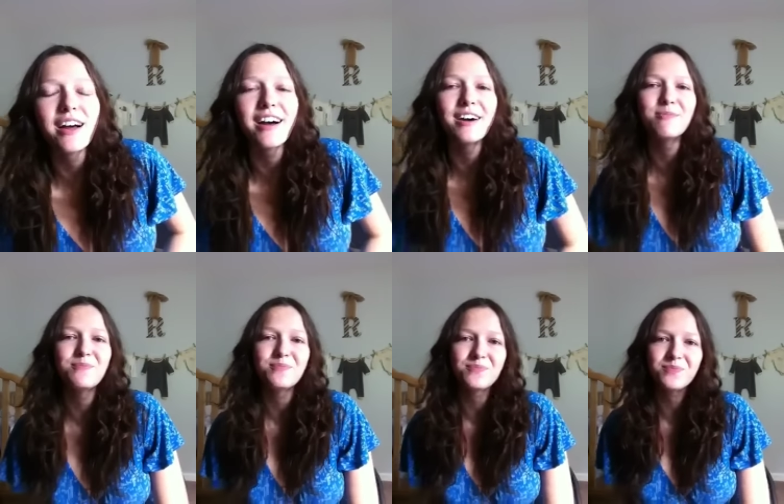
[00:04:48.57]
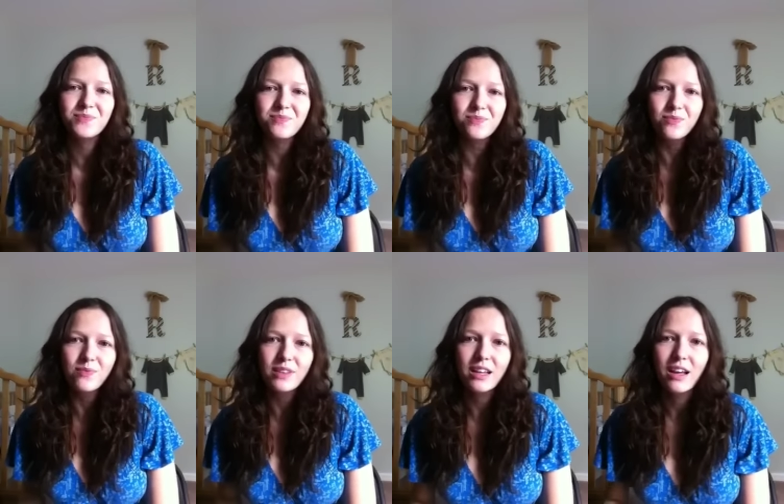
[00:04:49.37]
Um,
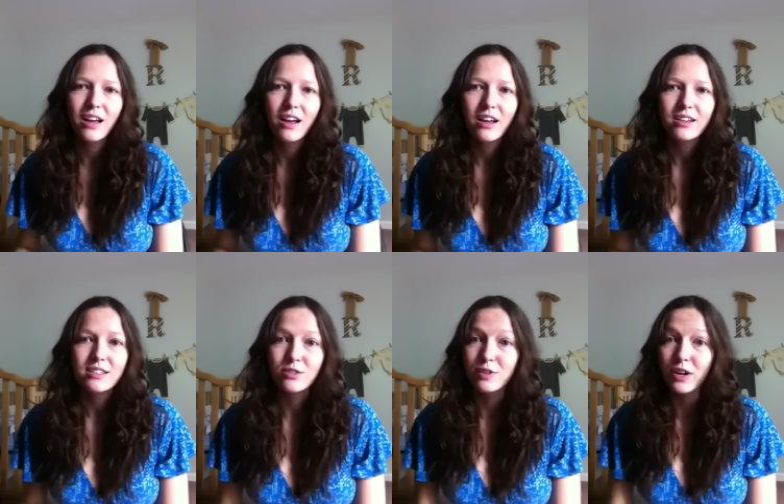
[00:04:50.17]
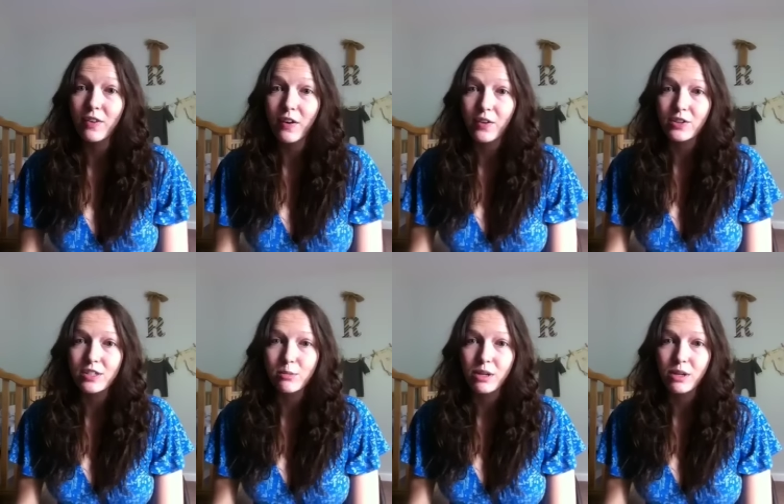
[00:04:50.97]
still very, very thirsty.